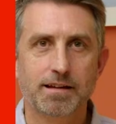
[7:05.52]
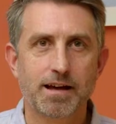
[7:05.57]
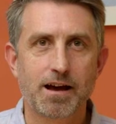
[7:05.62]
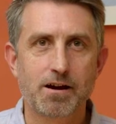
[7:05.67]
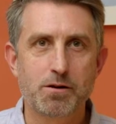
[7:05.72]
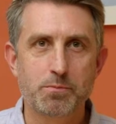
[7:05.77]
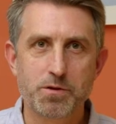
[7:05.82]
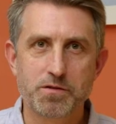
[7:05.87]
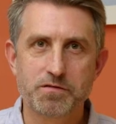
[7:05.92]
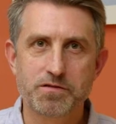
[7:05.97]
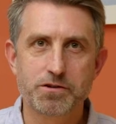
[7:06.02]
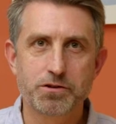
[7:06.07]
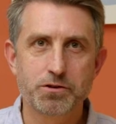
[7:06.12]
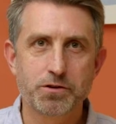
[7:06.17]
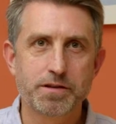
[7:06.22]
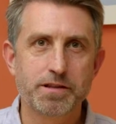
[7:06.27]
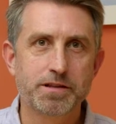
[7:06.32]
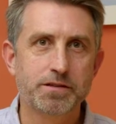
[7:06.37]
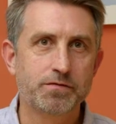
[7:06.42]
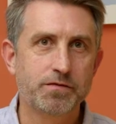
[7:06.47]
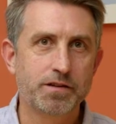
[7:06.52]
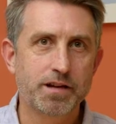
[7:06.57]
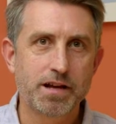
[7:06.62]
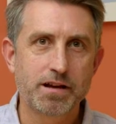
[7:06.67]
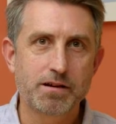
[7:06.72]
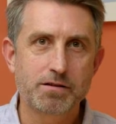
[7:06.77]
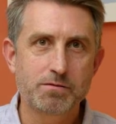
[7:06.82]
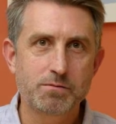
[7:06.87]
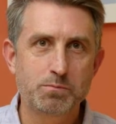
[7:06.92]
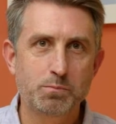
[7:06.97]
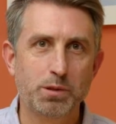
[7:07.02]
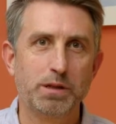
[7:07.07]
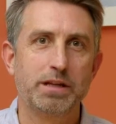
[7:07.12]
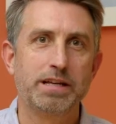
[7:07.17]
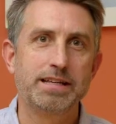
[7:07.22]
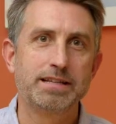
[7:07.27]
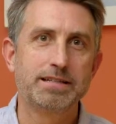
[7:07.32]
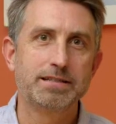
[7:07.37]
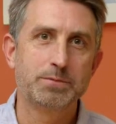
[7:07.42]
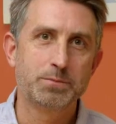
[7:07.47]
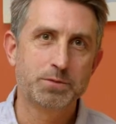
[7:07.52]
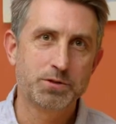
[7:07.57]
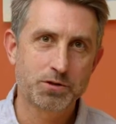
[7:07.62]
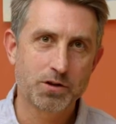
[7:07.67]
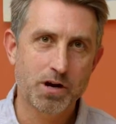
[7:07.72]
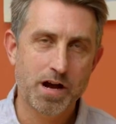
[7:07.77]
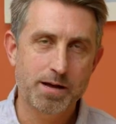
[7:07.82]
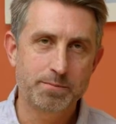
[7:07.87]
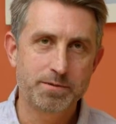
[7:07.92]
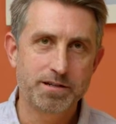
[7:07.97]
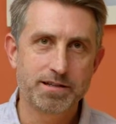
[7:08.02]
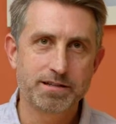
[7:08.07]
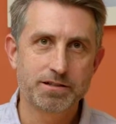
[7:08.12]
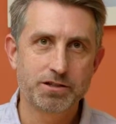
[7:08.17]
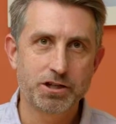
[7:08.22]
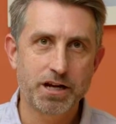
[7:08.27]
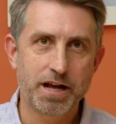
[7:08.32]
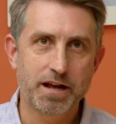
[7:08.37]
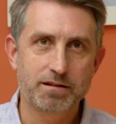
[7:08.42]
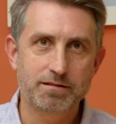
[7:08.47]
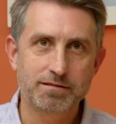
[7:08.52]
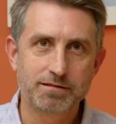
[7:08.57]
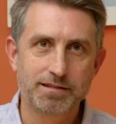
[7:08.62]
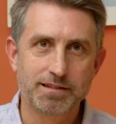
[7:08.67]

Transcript: I hope you've enjoyed this video. Please subscribe to this channel.